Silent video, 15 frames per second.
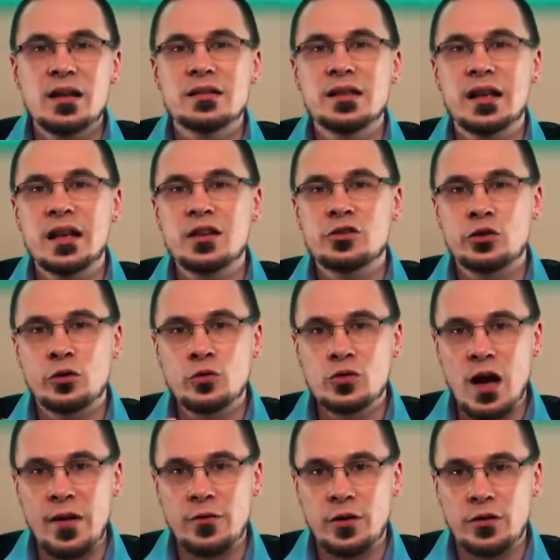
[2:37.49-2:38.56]
to get a
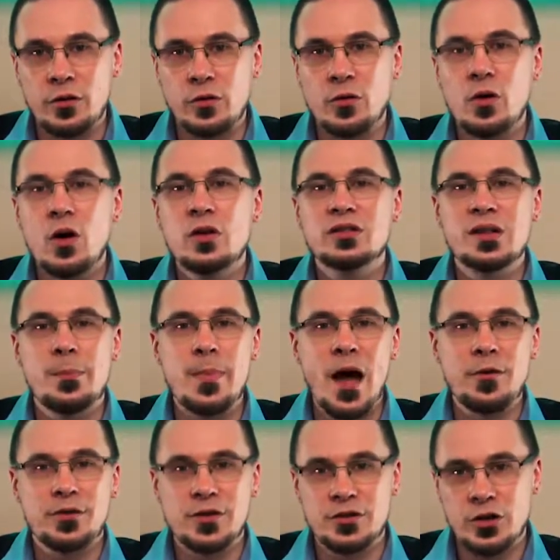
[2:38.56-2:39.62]
screwdriver through to mount the